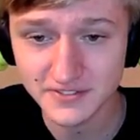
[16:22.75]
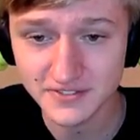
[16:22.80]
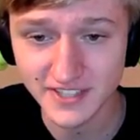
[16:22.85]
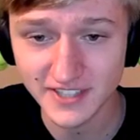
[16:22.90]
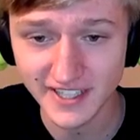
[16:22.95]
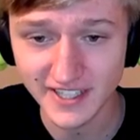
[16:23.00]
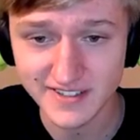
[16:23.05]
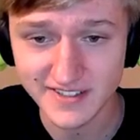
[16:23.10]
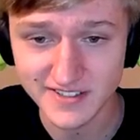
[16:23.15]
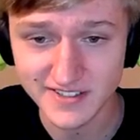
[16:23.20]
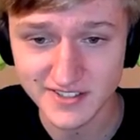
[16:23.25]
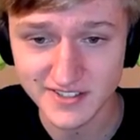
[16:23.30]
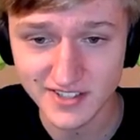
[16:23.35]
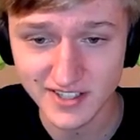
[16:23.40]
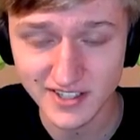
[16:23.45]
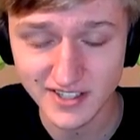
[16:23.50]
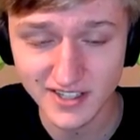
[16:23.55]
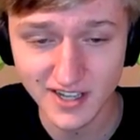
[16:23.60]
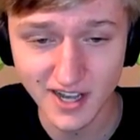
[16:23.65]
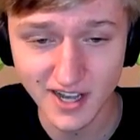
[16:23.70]
like this
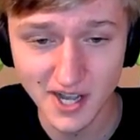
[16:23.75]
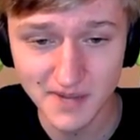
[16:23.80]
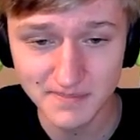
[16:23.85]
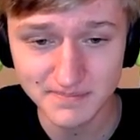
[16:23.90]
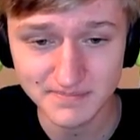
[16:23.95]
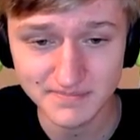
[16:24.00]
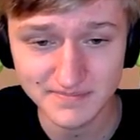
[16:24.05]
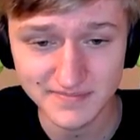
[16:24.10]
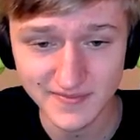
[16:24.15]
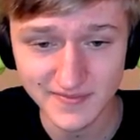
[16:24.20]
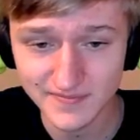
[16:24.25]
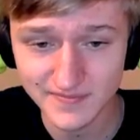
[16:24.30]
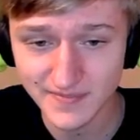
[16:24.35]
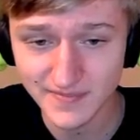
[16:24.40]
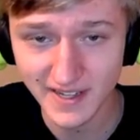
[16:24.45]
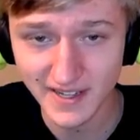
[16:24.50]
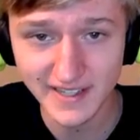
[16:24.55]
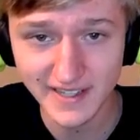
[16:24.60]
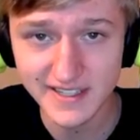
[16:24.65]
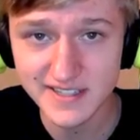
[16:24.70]
cup,
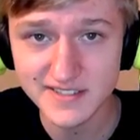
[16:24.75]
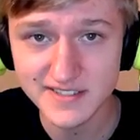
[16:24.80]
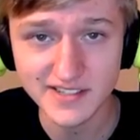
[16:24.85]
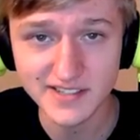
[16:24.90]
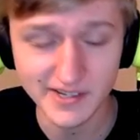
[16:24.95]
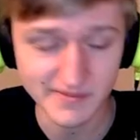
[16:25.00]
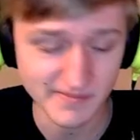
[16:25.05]
I guess.